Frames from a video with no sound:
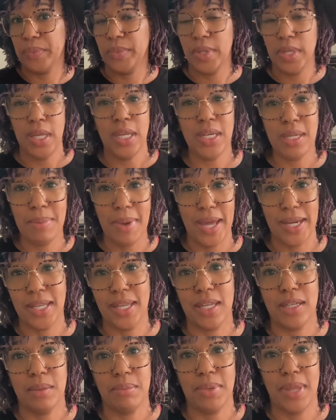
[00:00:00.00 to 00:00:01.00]
Anybody
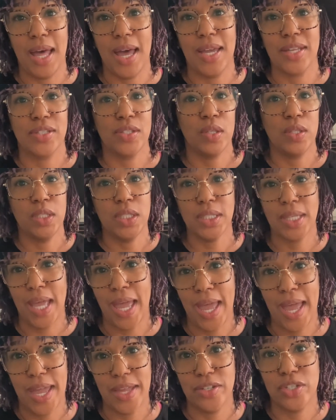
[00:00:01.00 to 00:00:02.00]
can apply. So look
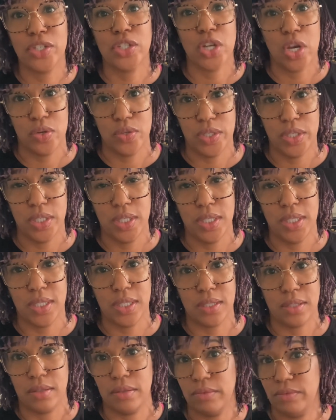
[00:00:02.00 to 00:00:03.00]
at
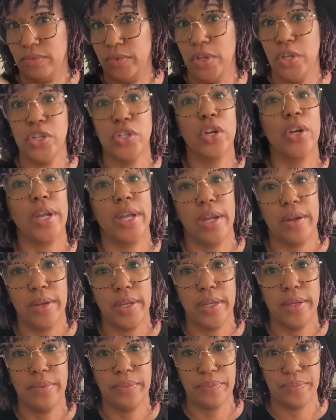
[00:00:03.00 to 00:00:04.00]
churches in your
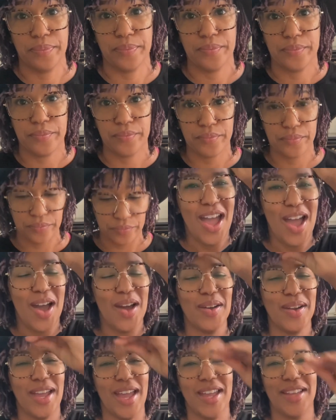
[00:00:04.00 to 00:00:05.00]
area.
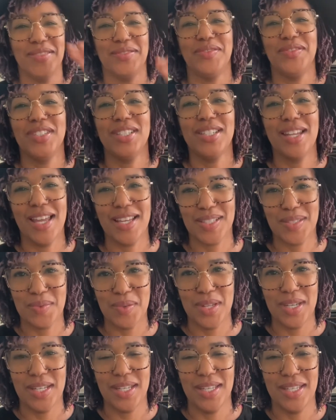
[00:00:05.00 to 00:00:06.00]
Okay, the next
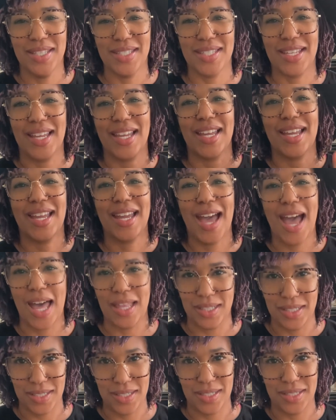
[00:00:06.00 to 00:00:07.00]
one is
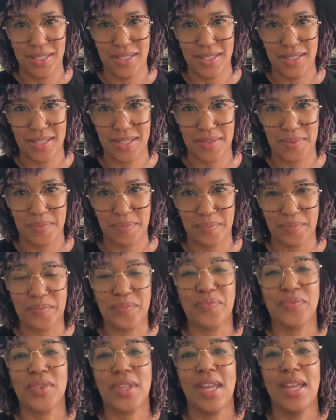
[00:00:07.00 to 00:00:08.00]
colleges.
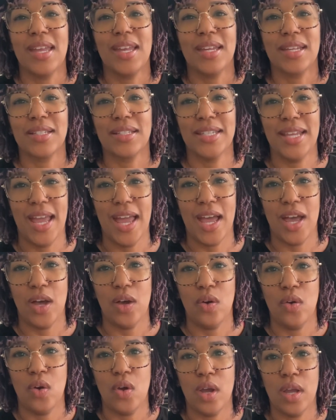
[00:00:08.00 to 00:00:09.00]

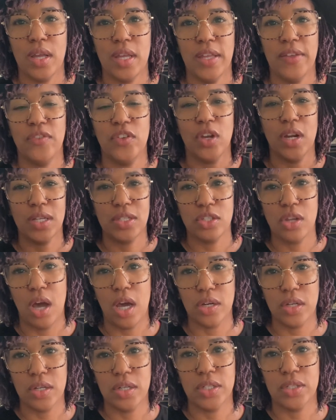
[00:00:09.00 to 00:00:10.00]
Now, if your
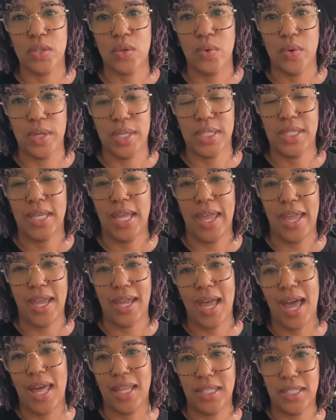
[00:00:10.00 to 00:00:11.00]
daughter is going to
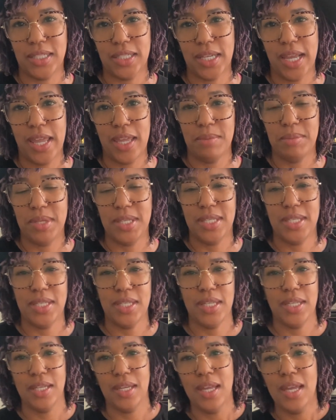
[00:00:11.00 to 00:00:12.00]
college
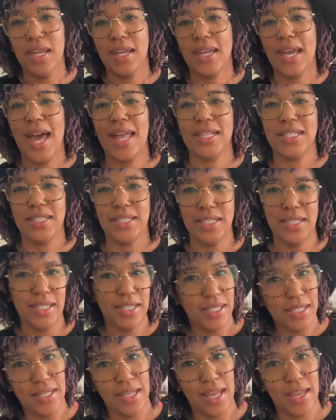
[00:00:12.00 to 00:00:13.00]
ABC, college
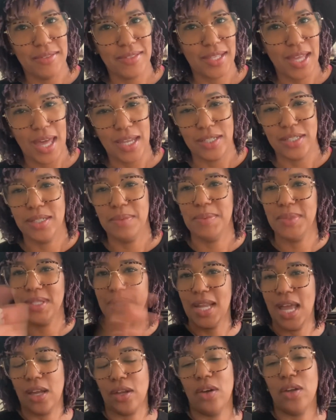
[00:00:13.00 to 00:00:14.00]
DES scholarship is
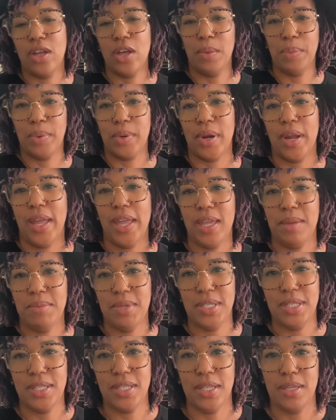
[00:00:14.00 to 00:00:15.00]
not going to help her at
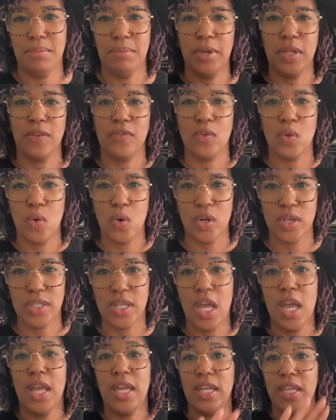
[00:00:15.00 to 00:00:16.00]
ABC. But of course,
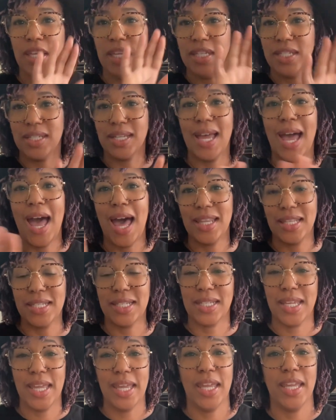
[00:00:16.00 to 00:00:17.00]
each college
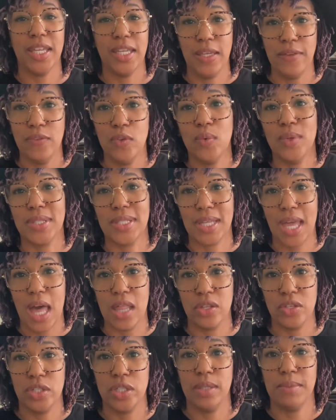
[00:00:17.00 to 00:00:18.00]
can give you a
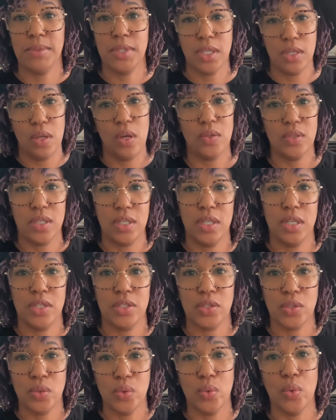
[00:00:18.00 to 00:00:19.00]
scholarship to go to their
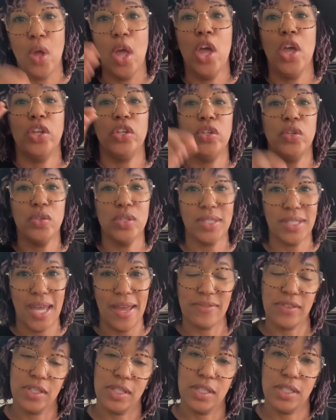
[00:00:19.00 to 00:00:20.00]
school. You just
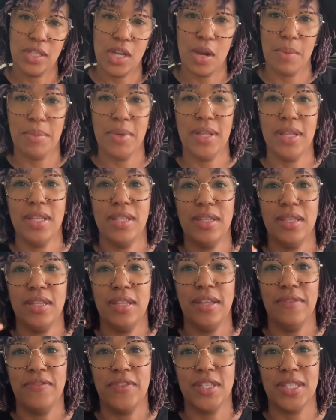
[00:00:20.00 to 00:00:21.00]
have to determine
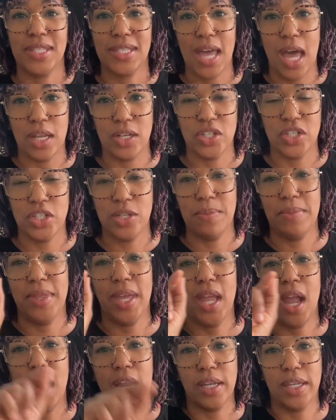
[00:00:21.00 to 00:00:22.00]
if the scholarship
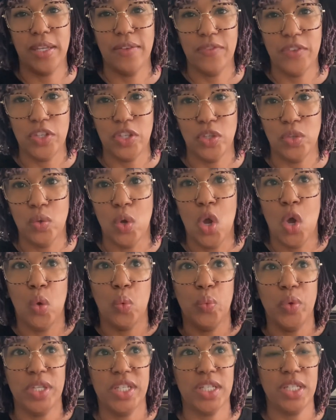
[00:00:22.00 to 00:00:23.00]
they are giving you,
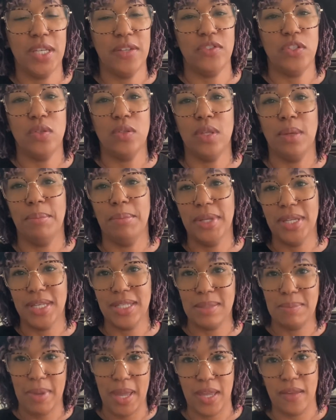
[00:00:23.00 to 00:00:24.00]
which gives you the
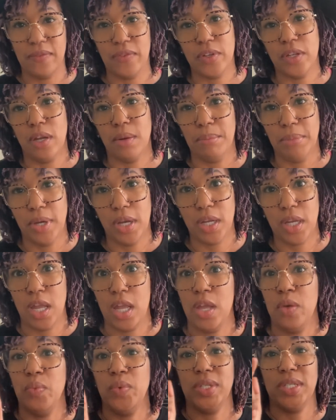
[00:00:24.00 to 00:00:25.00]
biggest bang for your buck
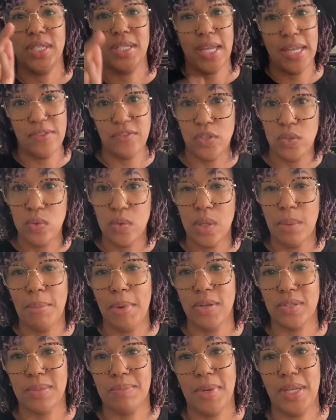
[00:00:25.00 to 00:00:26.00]
and which saves you the
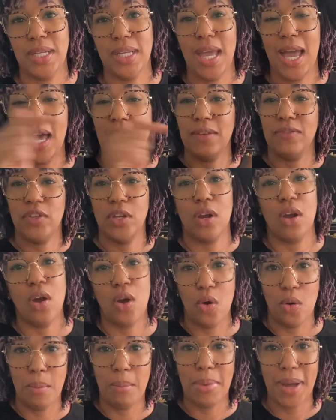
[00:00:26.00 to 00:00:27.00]
most money out of your
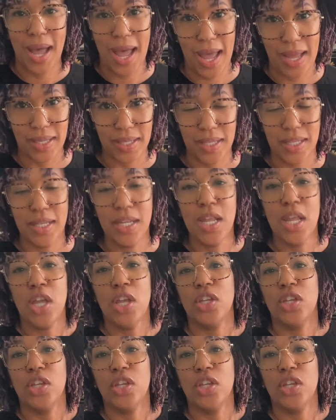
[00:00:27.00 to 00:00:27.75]
own pocket.